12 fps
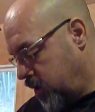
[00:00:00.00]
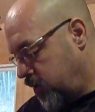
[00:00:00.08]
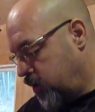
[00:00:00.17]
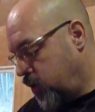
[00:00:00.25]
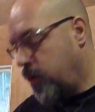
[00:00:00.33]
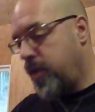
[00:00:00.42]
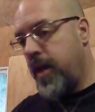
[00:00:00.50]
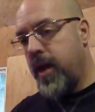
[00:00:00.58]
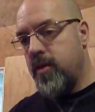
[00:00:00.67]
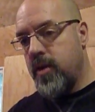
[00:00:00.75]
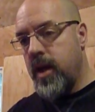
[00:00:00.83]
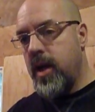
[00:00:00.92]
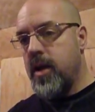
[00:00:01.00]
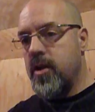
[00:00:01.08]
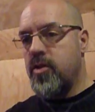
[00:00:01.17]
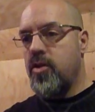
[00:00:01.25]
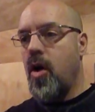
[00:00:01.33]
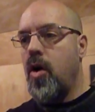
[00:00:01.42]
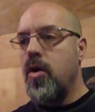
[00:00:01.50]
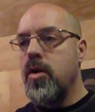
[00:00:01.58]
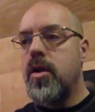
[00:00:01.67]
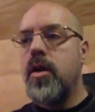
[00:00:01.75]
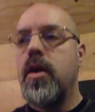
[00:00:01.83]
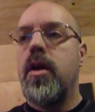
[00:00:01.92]
the new things in and
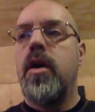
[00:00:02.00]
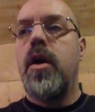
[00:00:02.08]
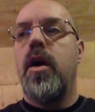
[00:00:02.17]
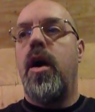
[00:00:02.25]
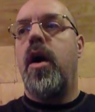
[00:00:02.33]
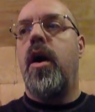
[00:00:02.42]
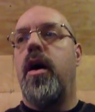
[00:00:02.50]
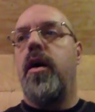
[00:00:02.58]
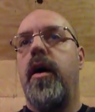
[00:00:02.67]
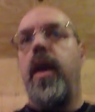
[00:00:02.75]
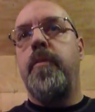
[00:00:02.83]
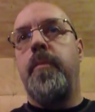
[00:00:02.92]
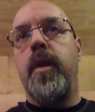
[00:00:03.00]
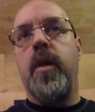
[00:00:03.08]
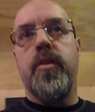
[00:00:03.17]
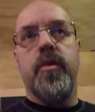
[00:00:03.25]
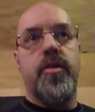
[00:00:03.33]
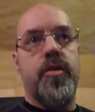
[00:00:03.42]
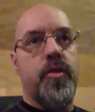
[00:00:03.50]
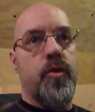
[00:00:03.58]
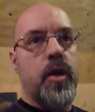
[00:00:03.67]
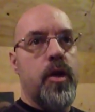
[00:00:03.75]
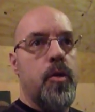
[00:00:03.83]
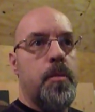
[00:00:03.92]
installed, uh, have my other
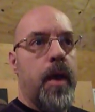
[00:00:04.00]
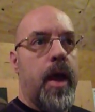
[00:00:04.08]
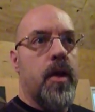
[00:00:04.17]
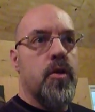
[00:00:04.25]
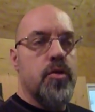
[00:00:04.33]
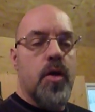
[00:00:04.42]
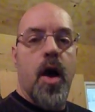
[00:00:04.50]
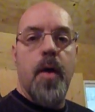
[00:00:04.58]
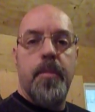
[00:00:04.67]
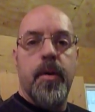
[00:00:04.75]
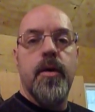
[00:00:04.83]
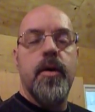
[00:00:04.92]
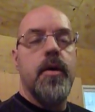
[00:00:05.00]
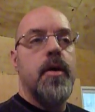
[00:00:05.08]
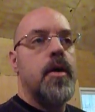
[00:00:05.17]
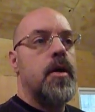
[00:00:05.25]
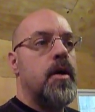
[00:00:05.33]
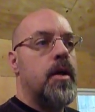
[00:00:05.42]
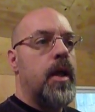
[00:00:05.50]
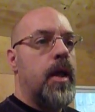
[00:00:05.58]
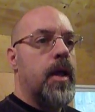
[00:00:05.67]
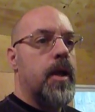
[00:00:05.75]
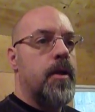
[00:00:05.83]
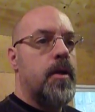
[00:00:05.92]
three new panels up
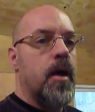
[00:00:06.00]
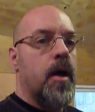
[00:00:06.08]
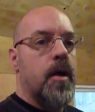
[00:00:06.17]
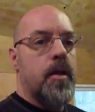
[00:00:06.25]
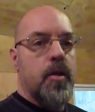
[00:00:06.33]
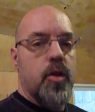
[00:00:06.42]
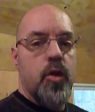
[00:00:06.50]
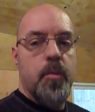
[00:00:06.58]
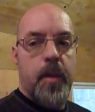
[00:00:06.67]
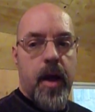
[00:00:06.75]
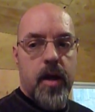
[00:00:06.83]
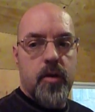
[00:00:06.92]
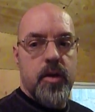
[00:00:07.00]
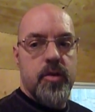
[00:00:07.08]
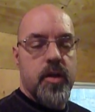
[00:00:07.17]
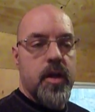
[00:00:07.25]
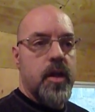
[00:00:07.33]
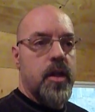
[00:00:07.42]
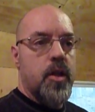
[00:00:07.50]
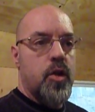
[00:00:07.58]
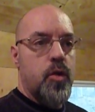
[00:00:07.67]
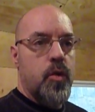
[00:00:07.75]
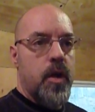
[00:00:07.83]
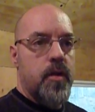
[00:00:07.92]
and uh, the new batteries in and the
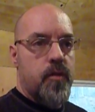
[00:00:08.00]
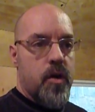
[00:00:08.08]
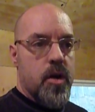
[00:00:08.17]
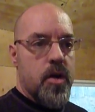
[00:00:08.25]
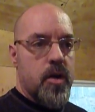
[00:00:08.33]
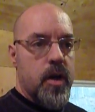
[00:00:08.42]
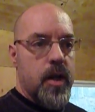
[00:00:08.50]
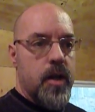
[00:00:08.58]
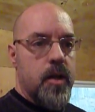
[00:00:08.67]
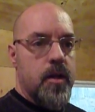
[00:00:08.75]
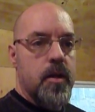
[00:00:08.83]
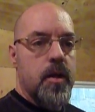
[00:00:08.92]
new inverter in,